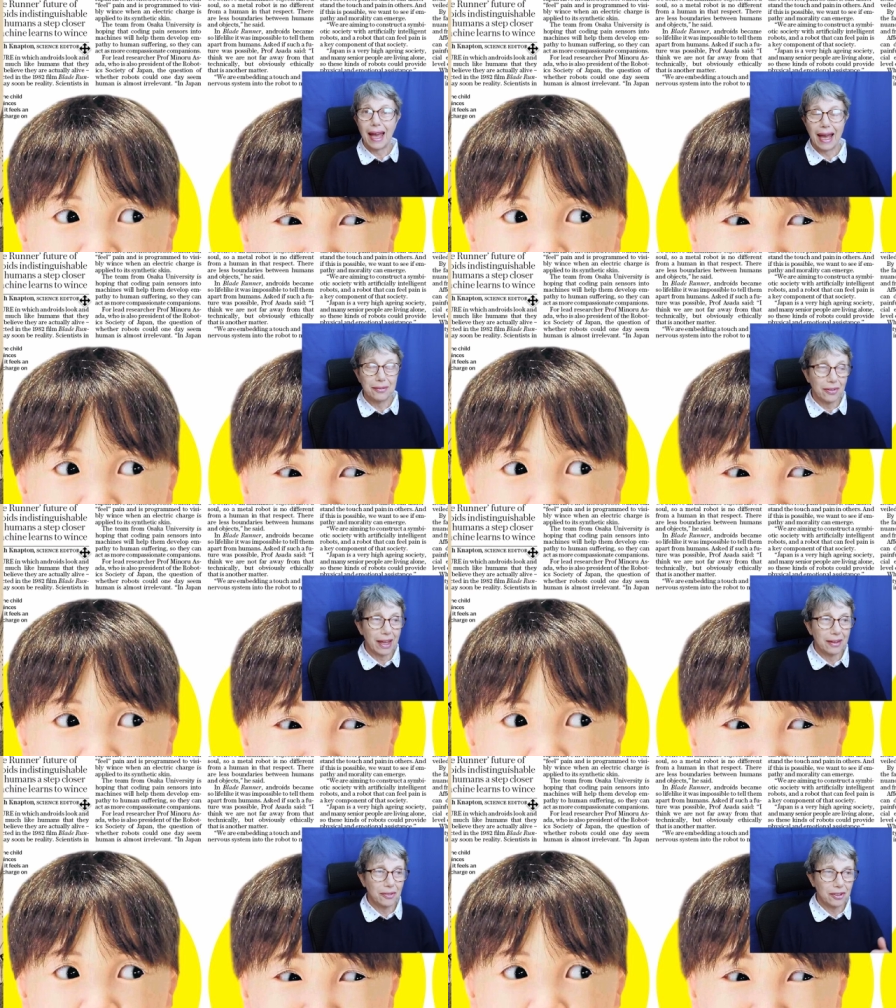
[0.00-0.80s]
And
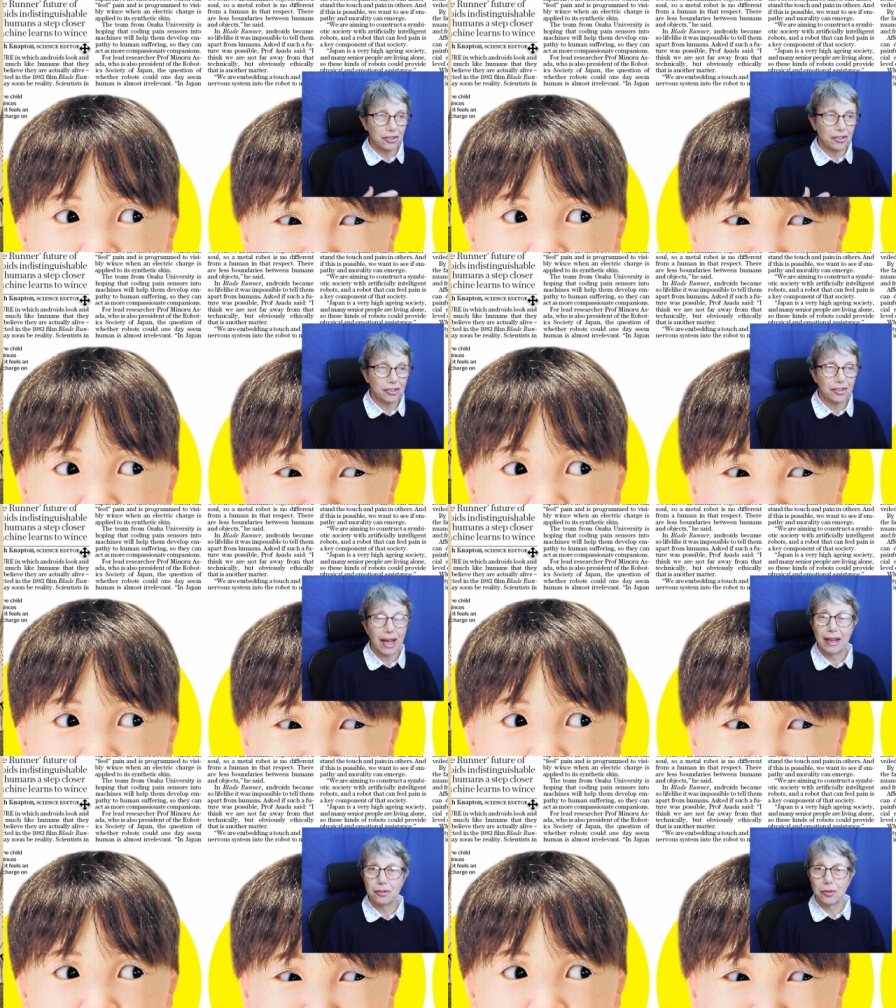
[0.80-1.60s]
then this
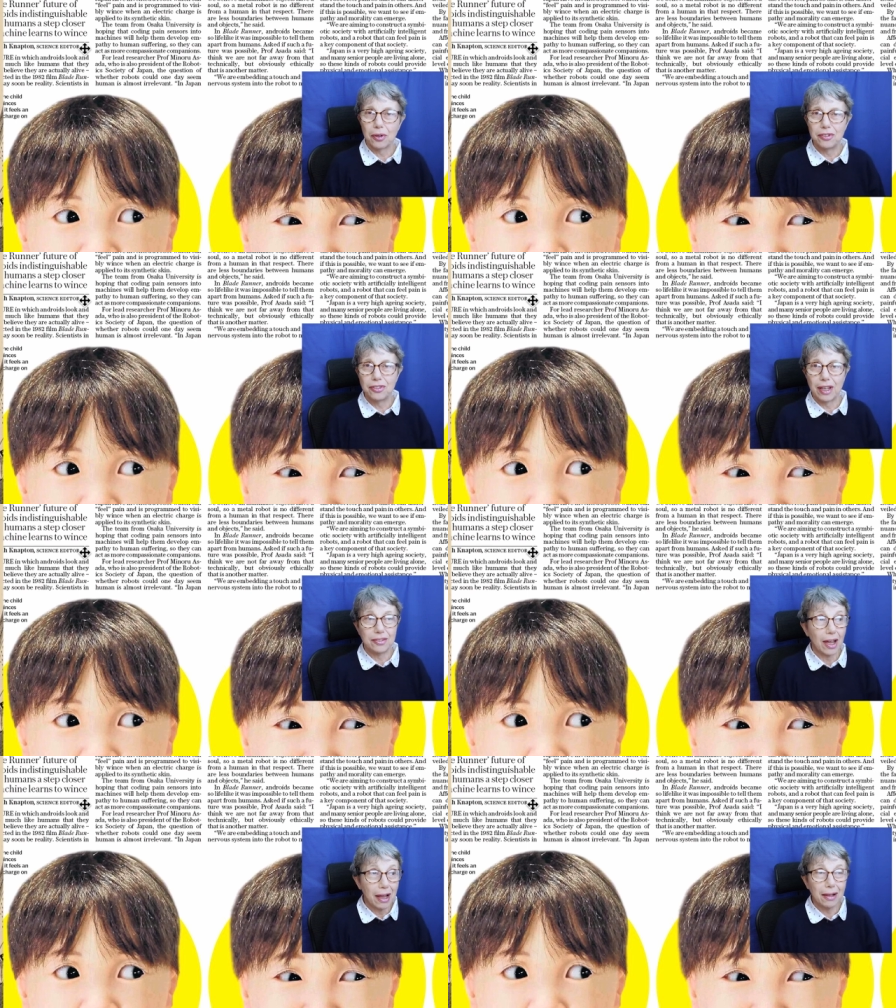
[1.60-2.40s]
android
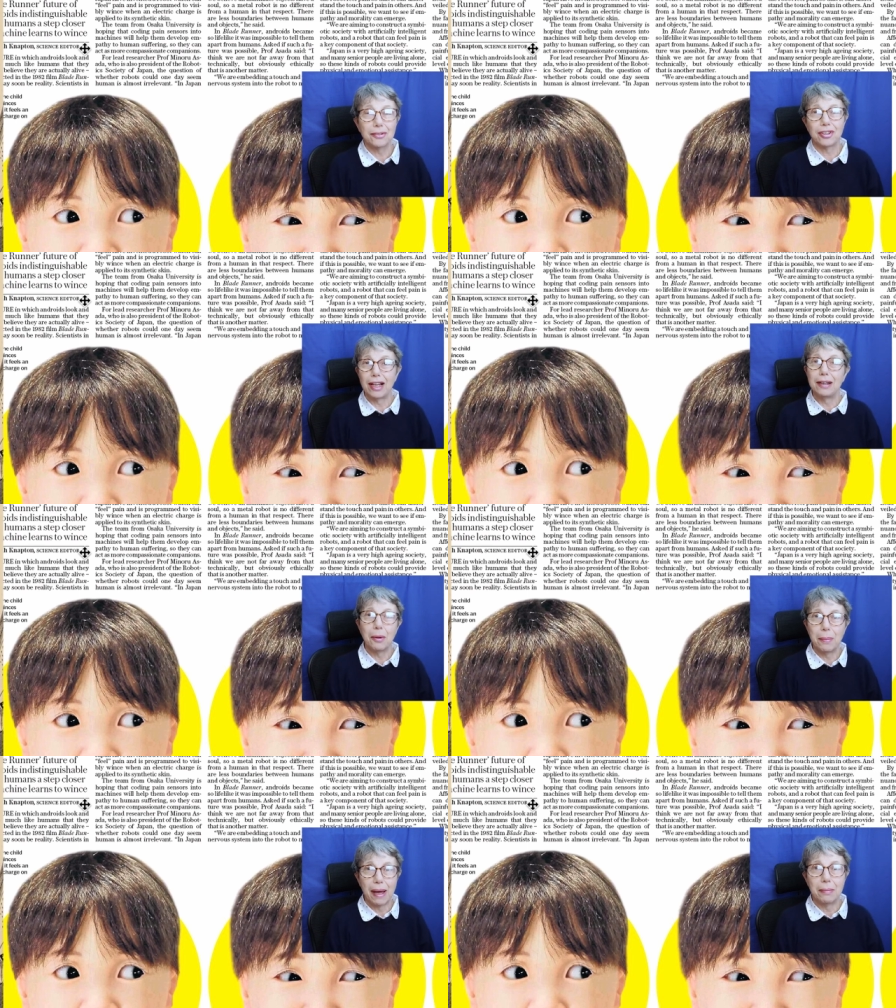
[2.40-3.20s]
says, "I'll tell
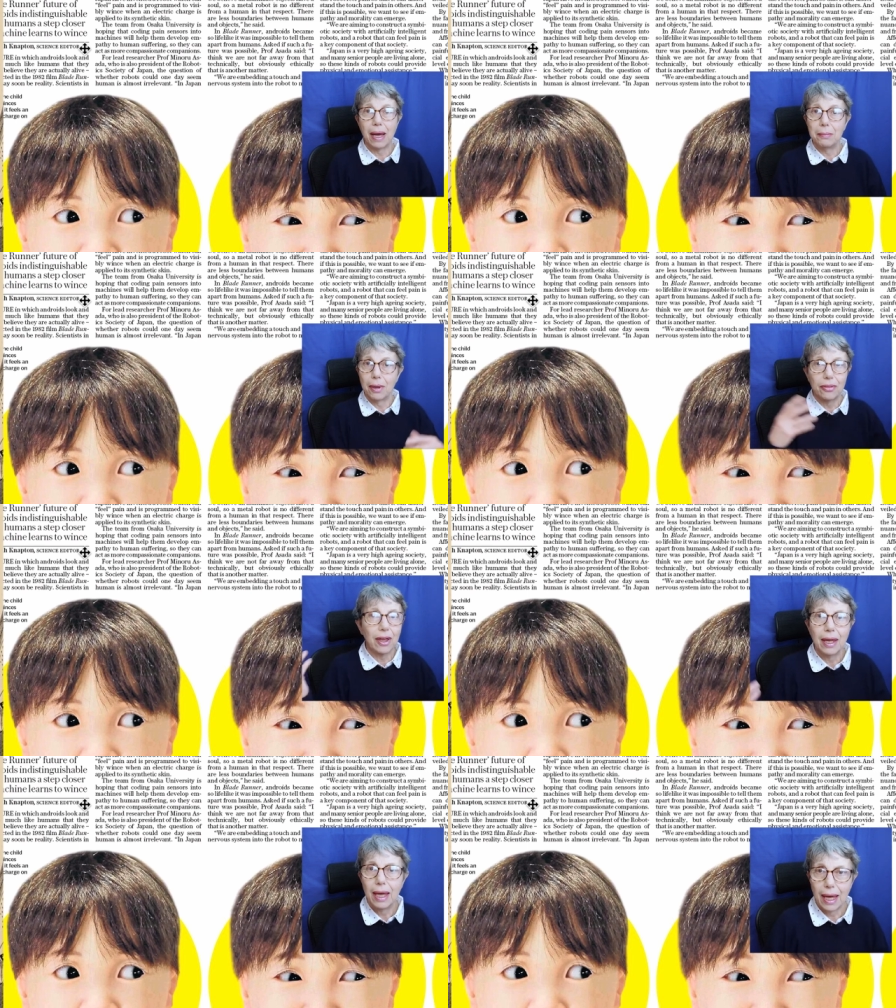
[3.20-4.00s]
you about my
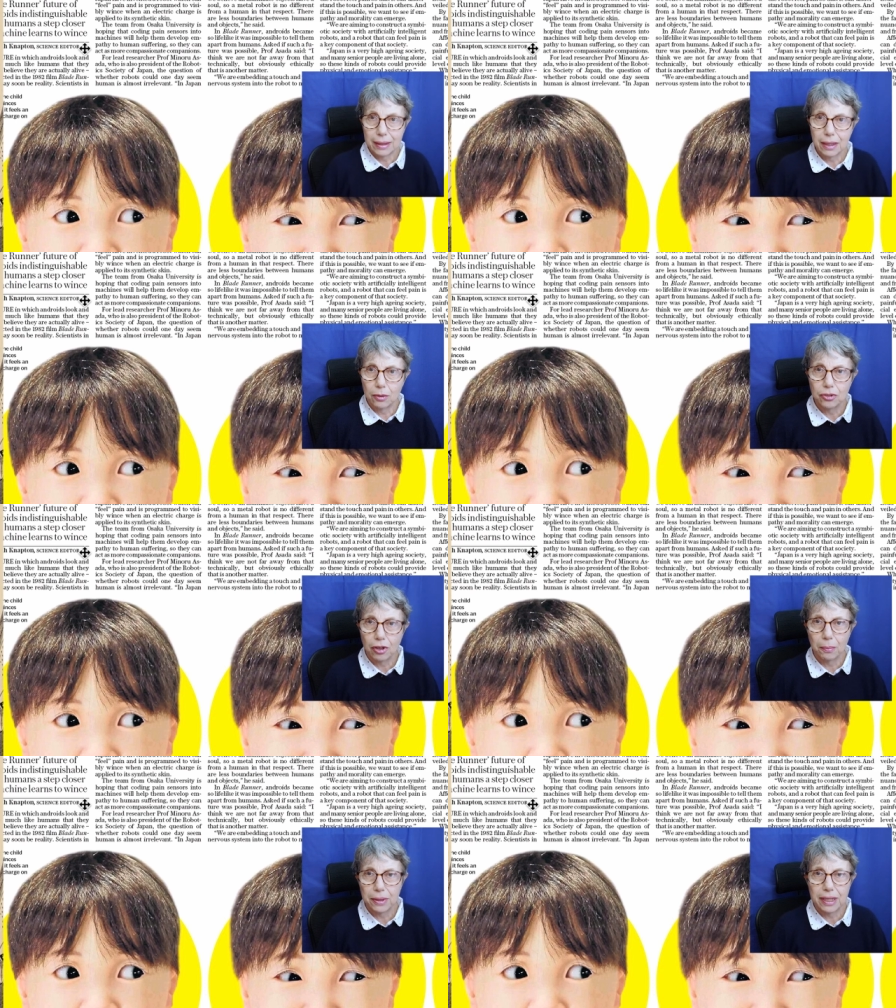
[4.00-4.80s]
mother," and goes
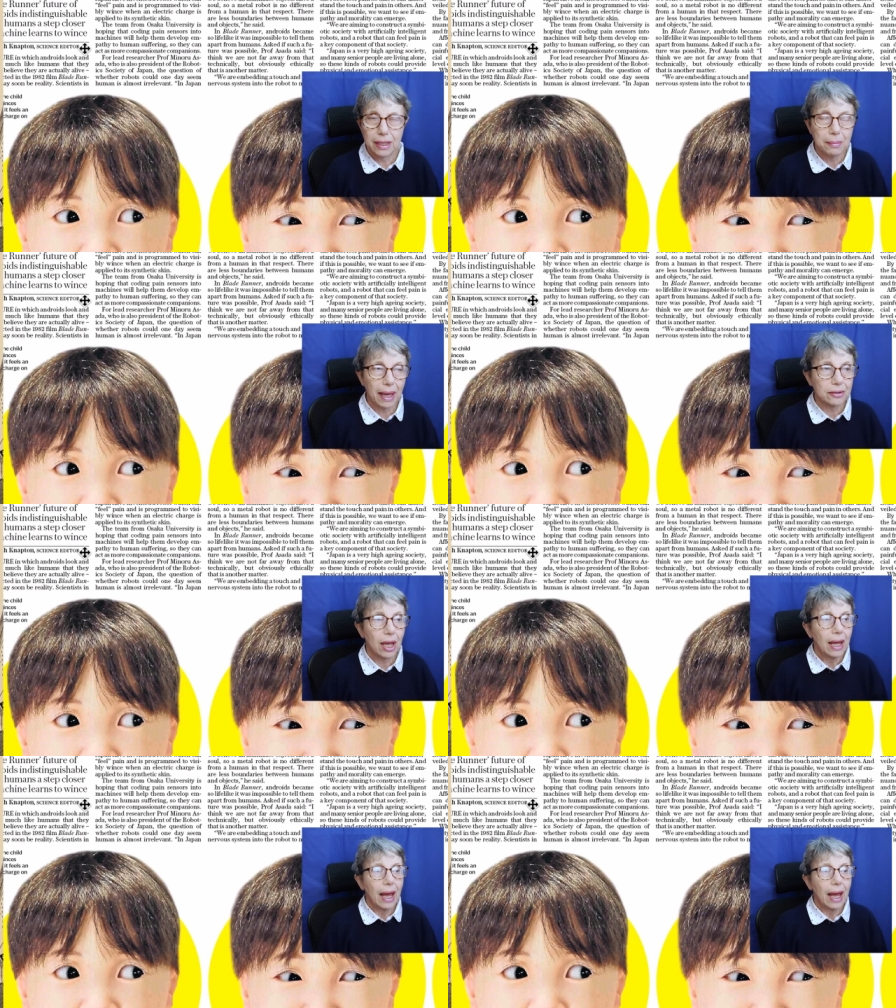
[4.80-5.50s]
completely mad.